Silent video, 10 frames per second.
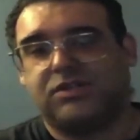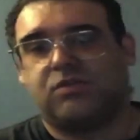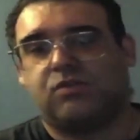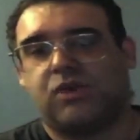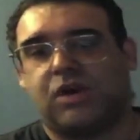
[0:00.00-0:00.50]

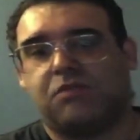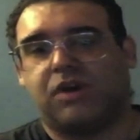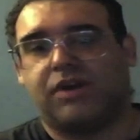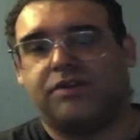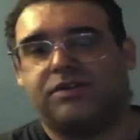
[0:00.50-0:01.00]
Rob
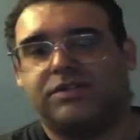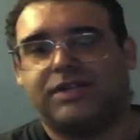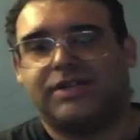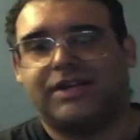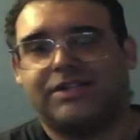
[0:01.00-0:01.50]
Reiner's,
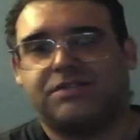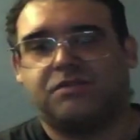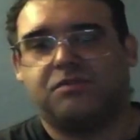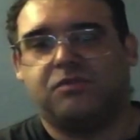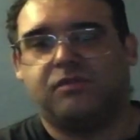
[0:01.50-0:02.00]
and that's for the
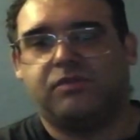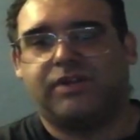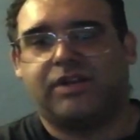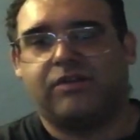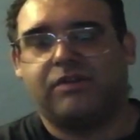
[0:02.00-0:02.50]
movie When
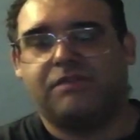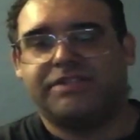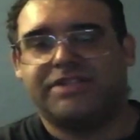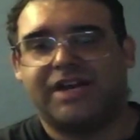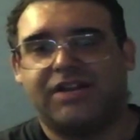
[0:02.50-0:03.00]
Harry Met
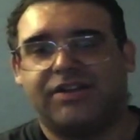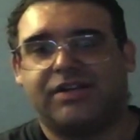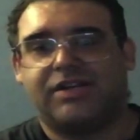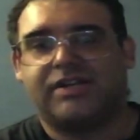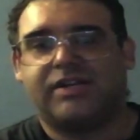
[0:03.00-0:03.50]
Sally.
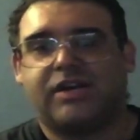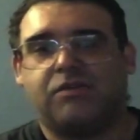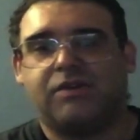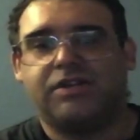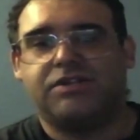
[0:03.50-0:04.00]
I
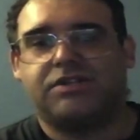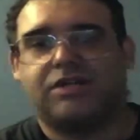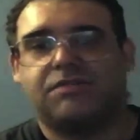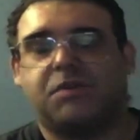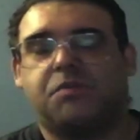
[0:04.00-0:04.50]
already talked
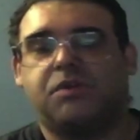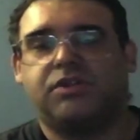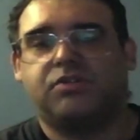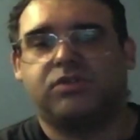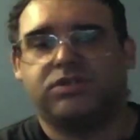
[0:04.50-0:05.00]
about Billy
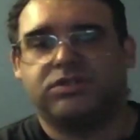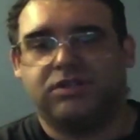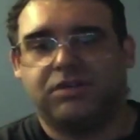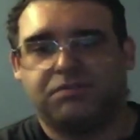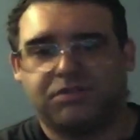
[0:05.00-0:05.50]
Crystal
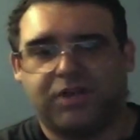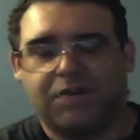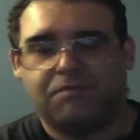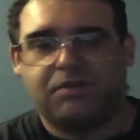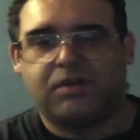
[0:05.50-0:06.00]
up
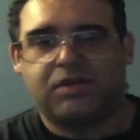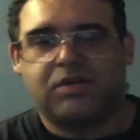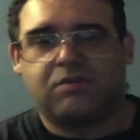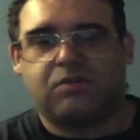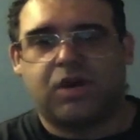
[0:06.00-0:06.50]
top.
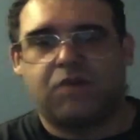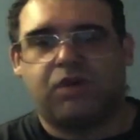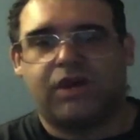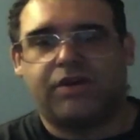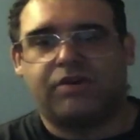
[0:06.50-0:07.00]
Rob
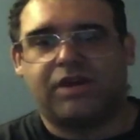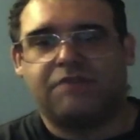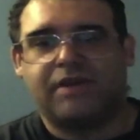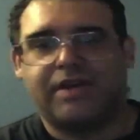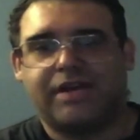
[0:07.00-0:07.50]
Reiner I
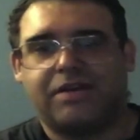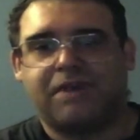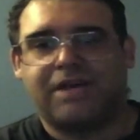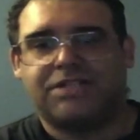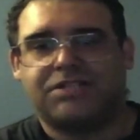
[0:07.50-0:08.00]
met at a
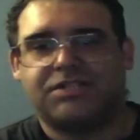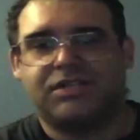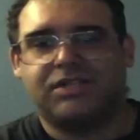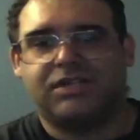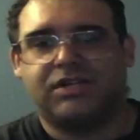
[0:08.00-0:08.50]

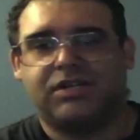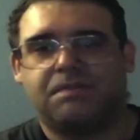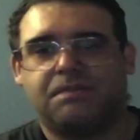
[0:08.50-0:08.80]
Pasadena